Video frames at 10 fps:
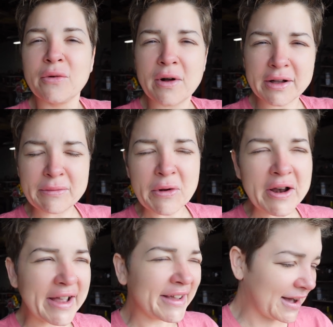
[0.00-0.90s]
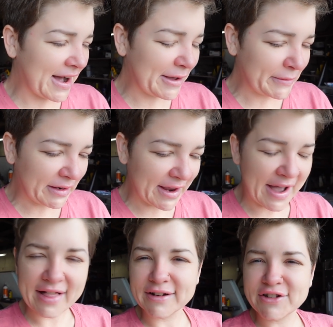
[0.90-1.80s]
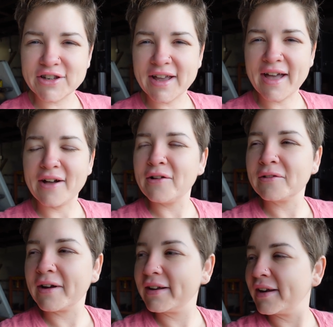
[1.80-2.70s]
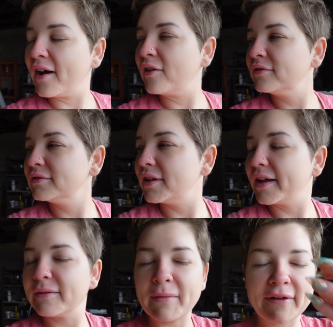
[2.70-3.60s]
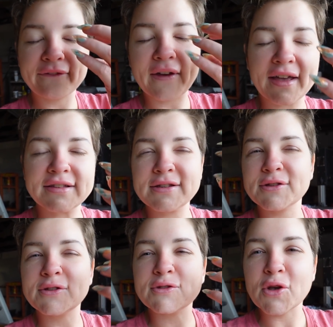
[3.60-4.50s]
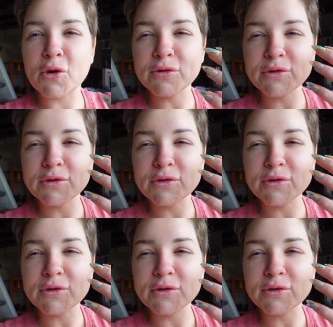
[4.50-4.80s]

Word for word: Well, good morning. I'm in allergy hell right now. Like, my face is so